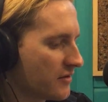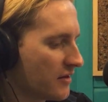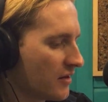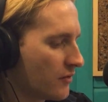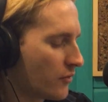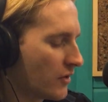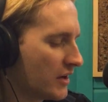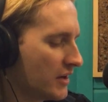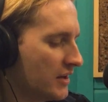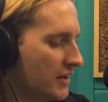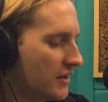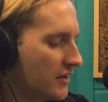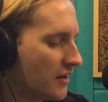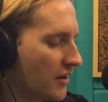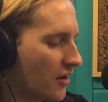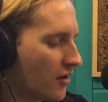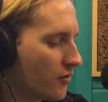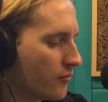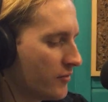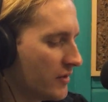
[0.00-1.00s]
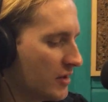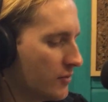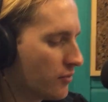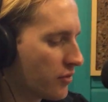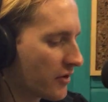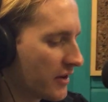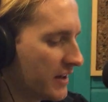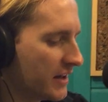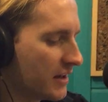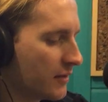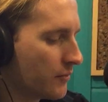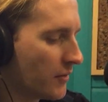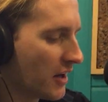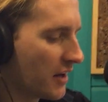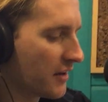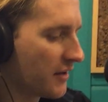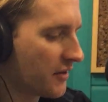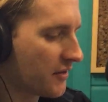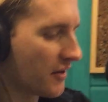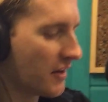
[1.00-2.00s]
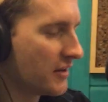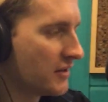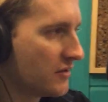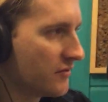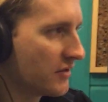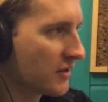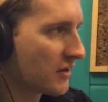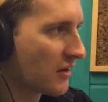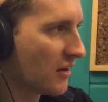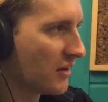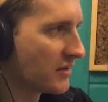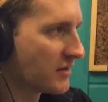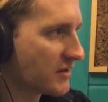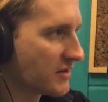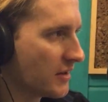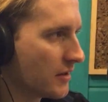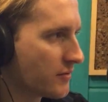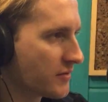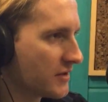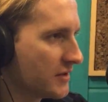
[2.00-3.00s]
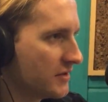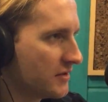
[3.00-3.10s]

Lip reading: That way he could help me bring my scientific concepts